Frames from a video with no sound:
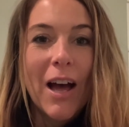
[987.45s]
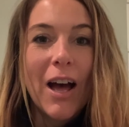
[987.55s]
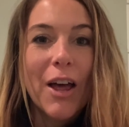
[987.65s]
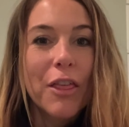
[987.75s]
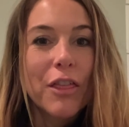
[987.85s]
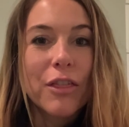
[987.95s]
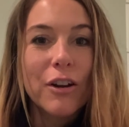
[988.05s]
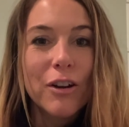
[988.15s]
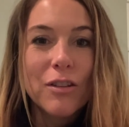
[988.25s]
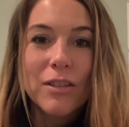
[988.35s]
A
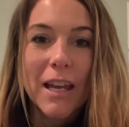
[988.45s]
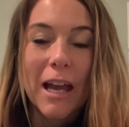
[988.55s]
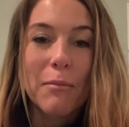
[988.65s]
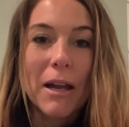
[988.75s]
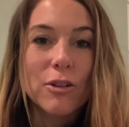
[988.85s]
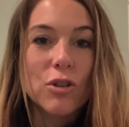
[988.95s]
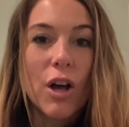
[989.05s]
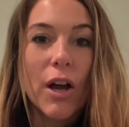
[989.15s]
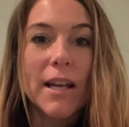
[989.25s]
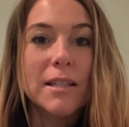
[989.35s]
third thing I might
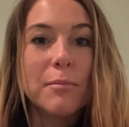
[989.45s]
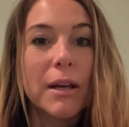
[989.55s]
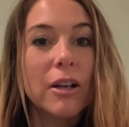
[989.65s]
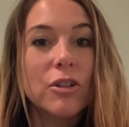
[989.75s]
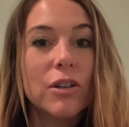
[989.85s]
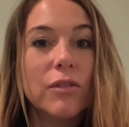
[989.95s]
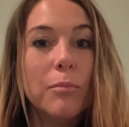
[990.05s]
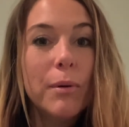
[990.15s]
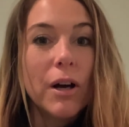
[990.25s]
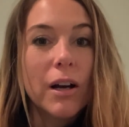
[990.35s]
draw is a picture of a
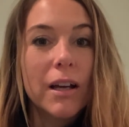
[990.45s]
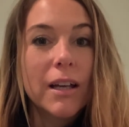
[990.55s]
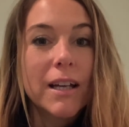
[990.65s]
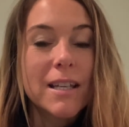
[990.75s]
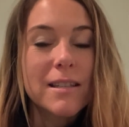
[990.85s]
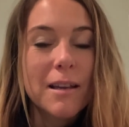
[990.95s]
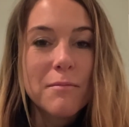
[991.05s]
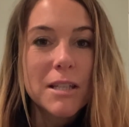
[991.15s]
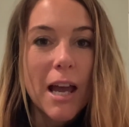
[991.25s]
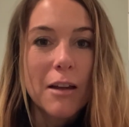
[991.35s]
book, because
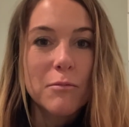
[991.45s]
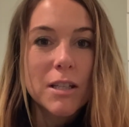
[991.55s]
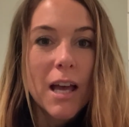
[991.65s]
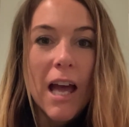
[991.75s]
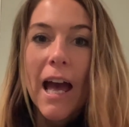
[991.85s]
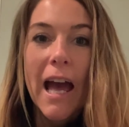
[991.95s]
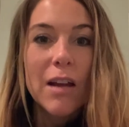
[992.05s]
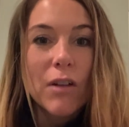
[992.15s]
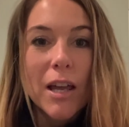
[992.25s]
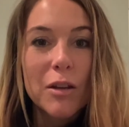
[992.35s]
sometimes I'd
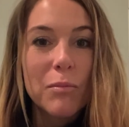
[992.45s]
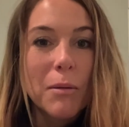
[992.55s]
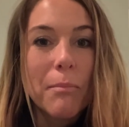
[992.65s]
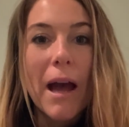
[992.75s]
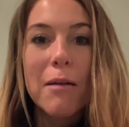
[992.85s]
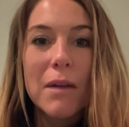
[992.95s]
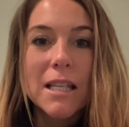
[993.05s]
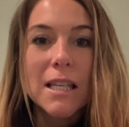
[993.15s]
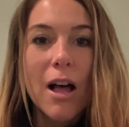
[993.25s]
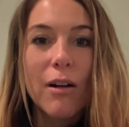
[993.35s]
rather be by
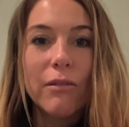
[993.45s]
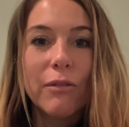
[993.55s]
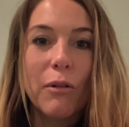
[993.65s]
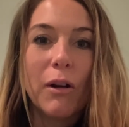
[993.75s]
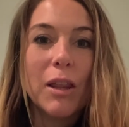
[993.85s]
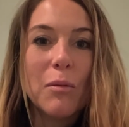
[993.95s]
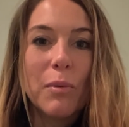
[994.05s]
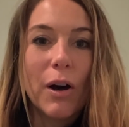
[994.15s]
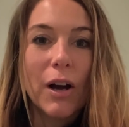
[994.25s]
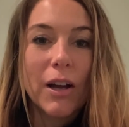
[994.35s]
myself with a
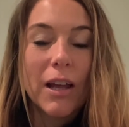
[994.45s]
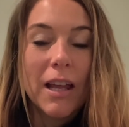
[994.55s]
book